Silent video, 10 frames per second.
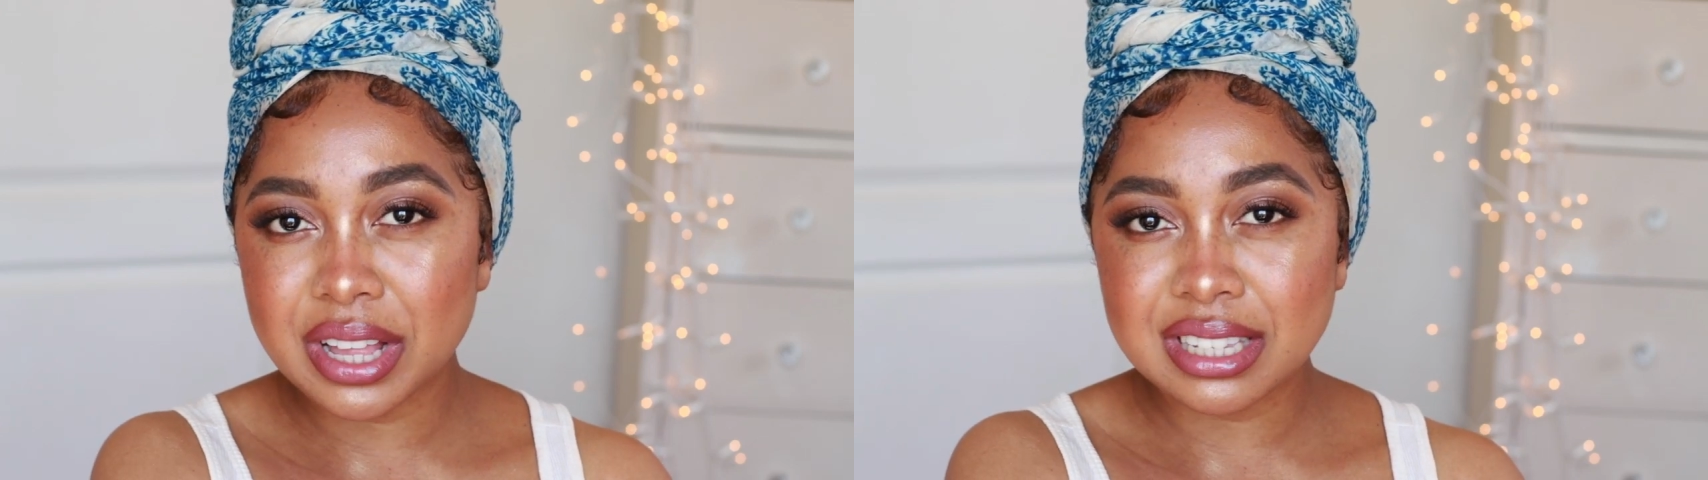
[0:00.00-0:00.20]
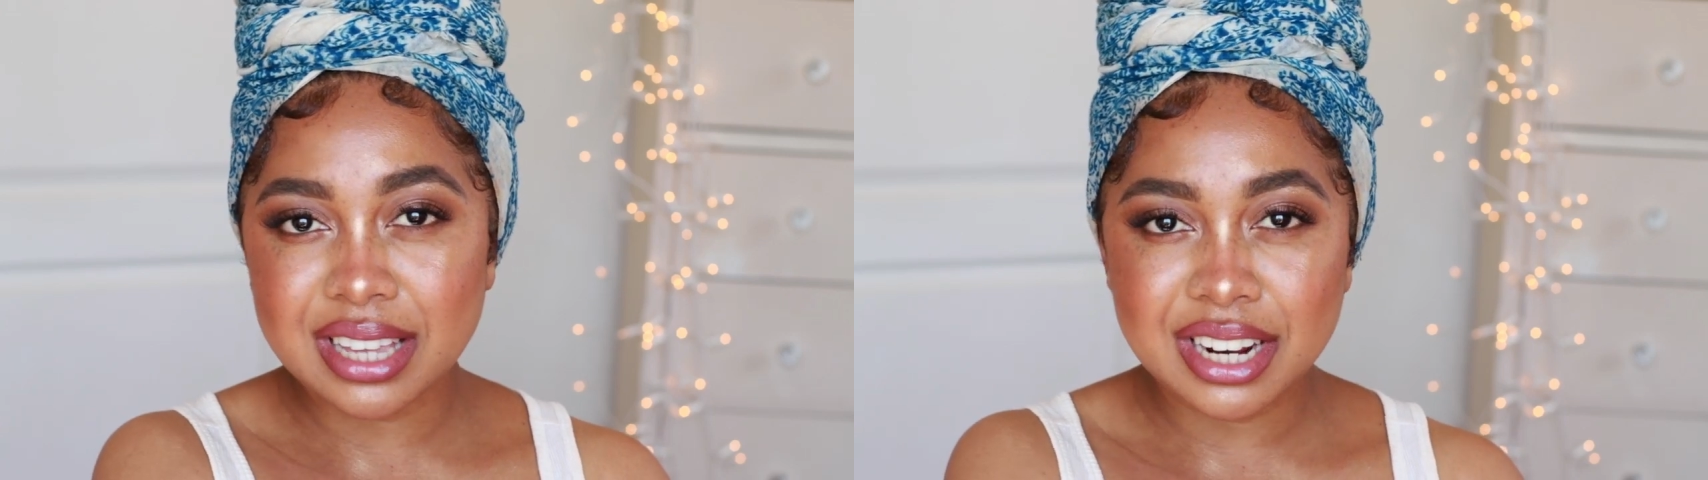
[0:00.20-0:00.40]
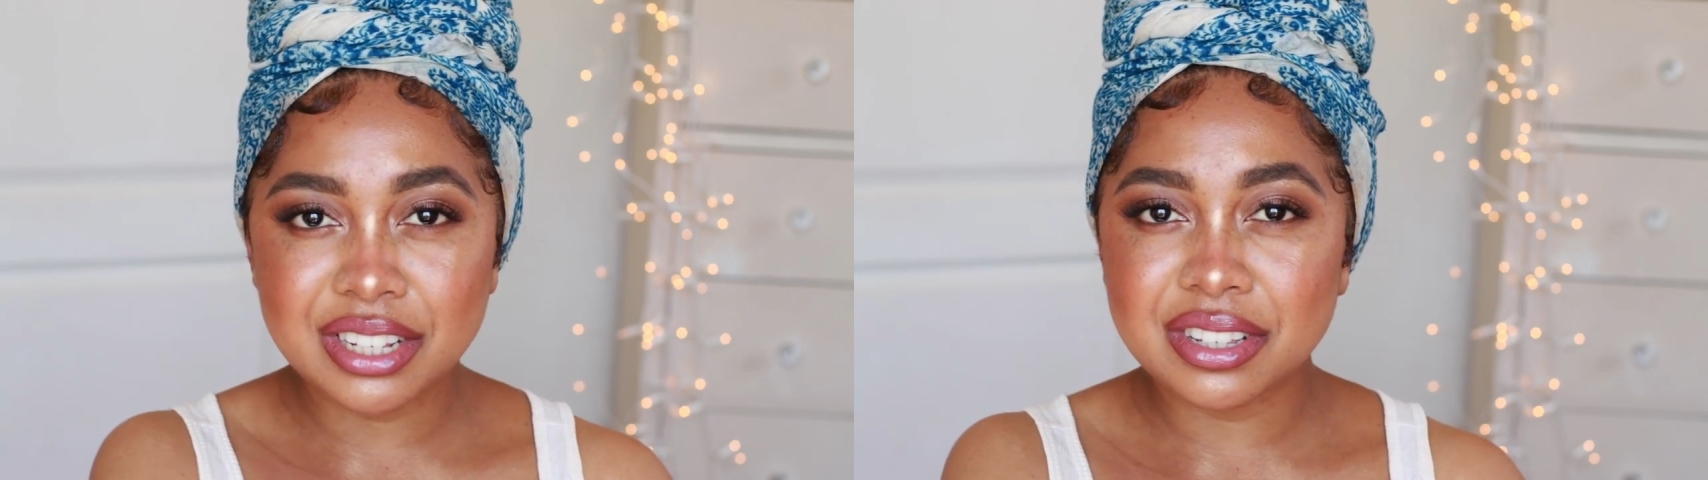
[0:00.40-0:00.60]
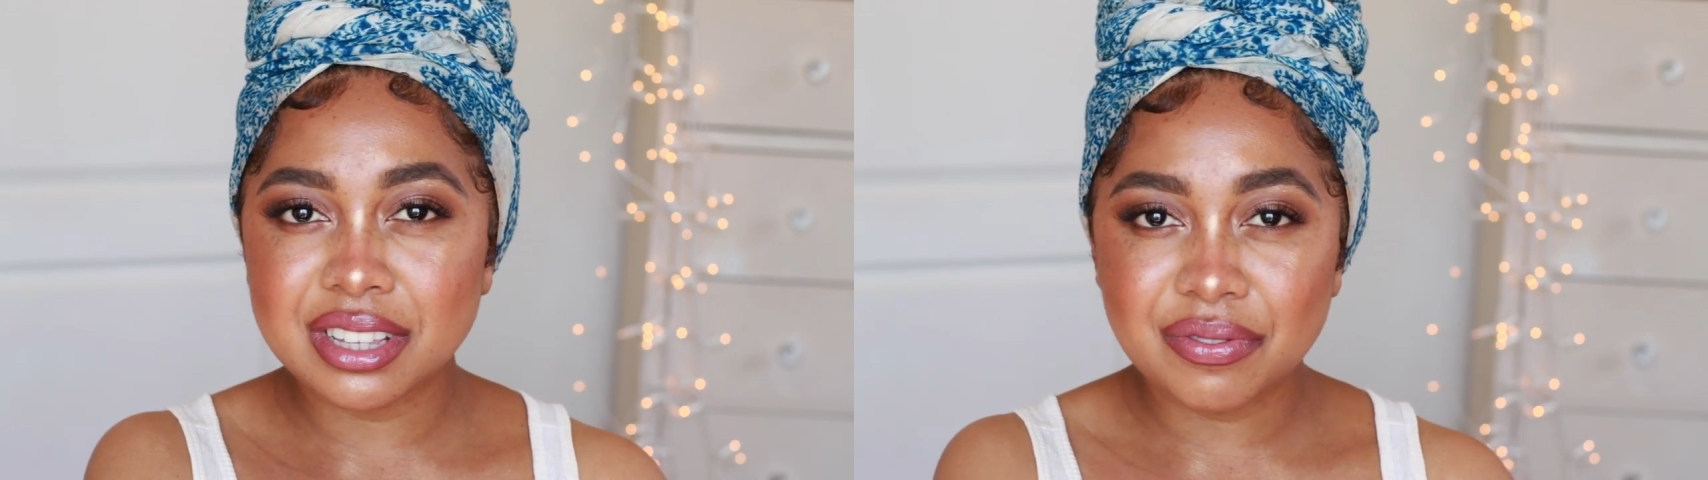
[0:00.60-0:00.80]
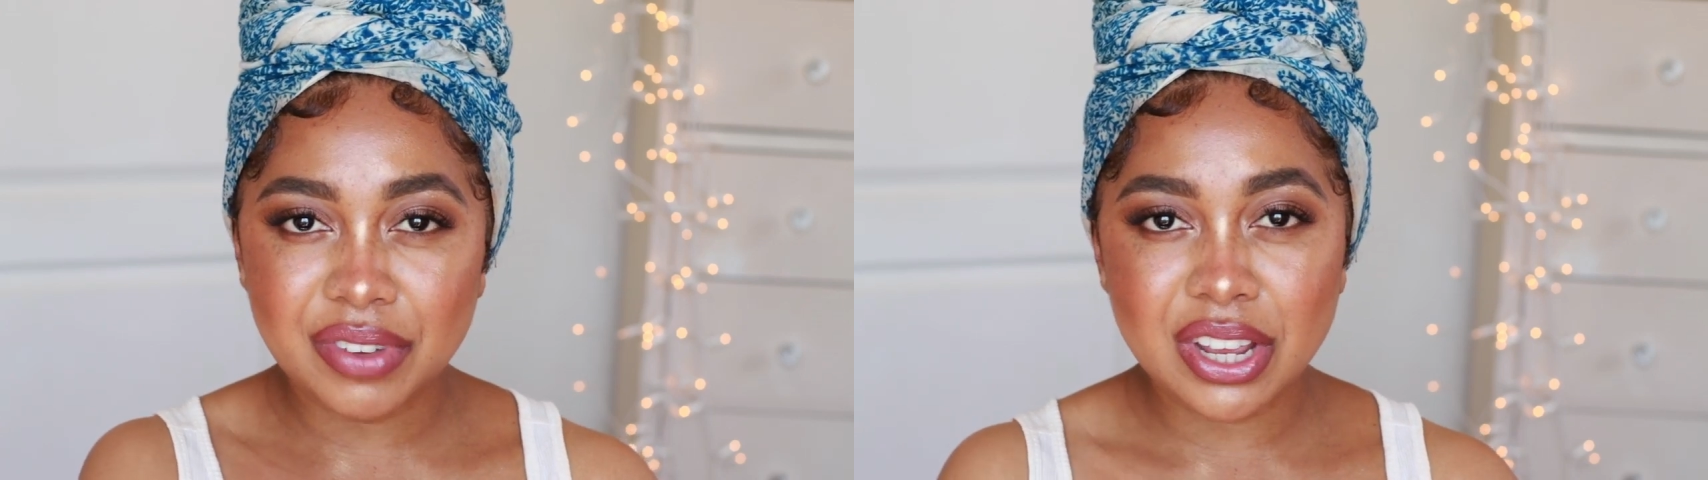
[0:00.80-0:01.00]
let's get into
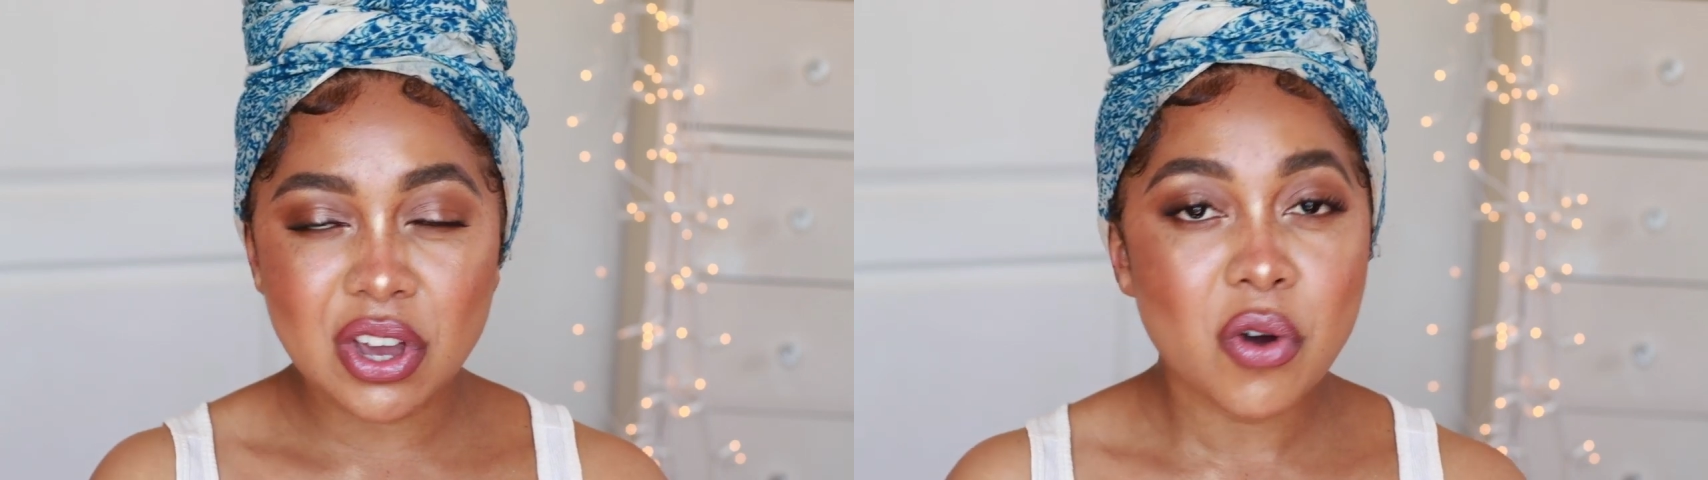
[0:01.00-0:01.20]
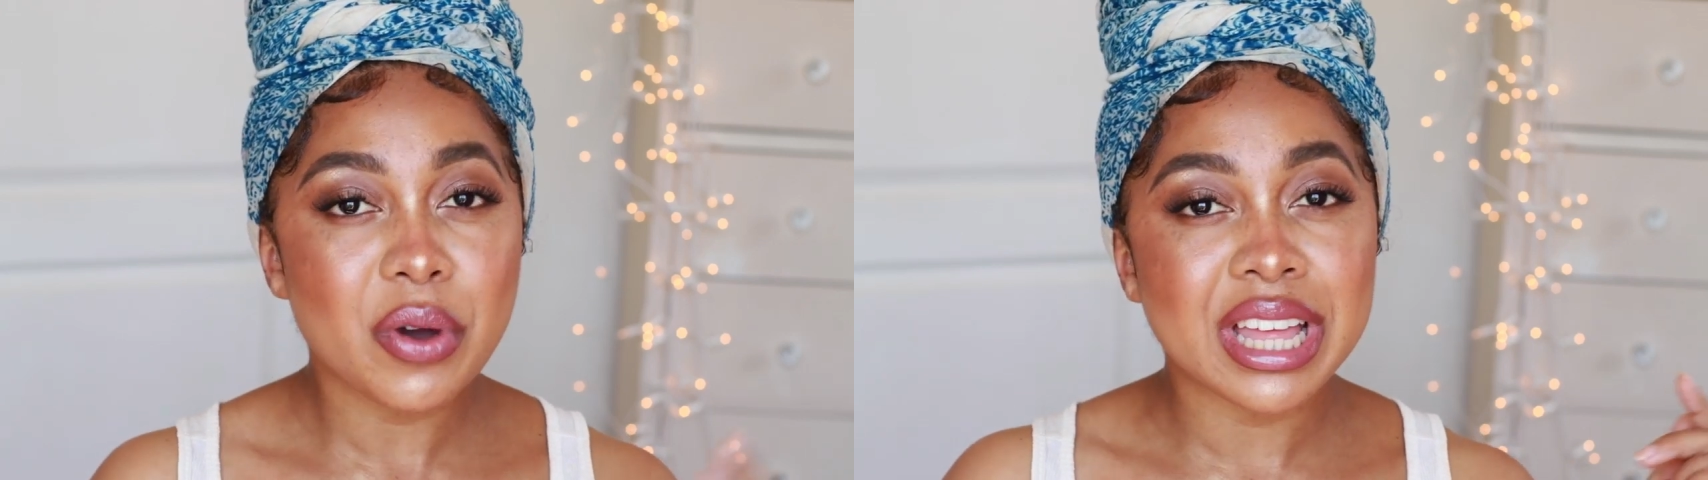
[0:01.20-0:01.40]
this video.